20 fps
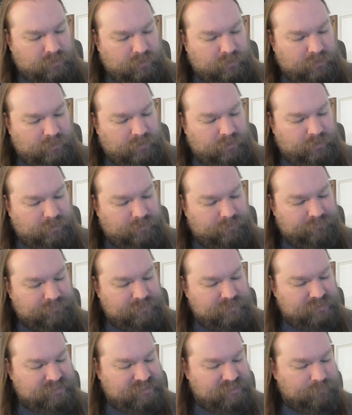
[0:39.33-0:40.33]
of
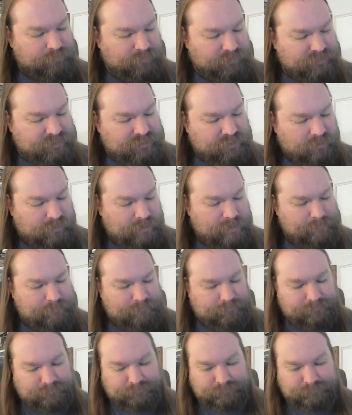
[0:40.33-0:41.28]
simple syrup.